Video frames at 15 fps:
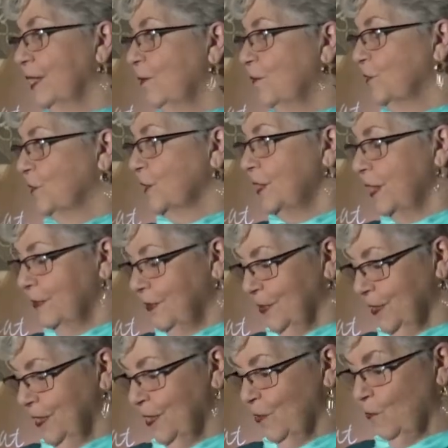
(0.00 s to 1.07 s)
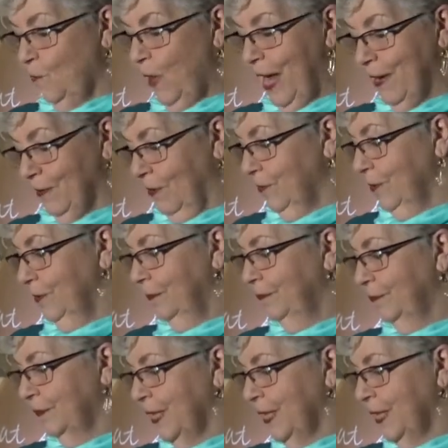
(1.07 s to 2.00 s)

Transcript: He was another radical.